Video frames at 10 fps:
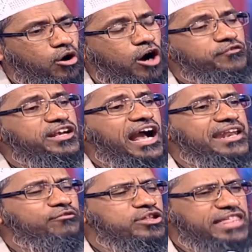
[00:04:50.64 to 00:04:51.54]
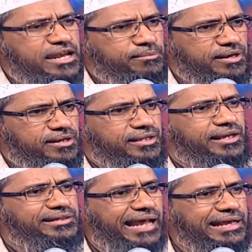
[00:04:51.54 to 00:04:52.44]
of the carnivorous animal,
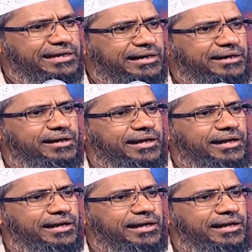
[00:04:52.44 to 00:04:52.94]
tiger,